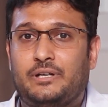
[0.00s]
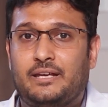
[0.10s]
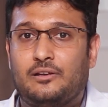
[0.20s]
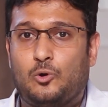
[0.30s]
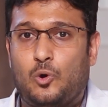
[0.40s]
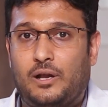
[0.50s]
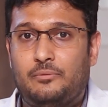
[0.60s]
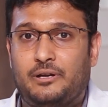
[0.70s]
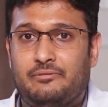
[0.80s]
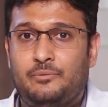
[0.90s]
take a call
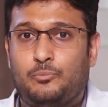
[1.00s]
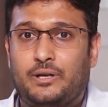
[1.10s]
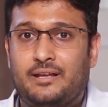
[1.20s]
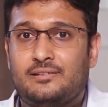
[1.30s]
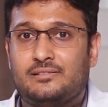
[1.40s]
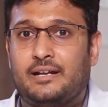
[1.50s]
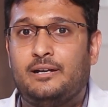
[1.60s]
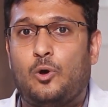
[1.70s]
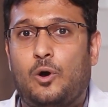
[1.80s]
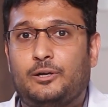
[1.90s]
between putting a
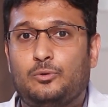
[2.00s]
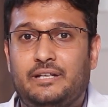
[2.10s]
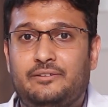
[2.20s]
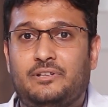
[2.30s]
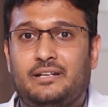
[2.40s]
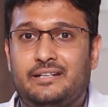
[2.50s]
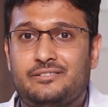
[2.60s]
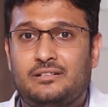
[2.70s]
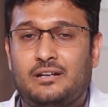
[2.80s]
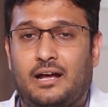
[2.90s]
stent or to leave the lesion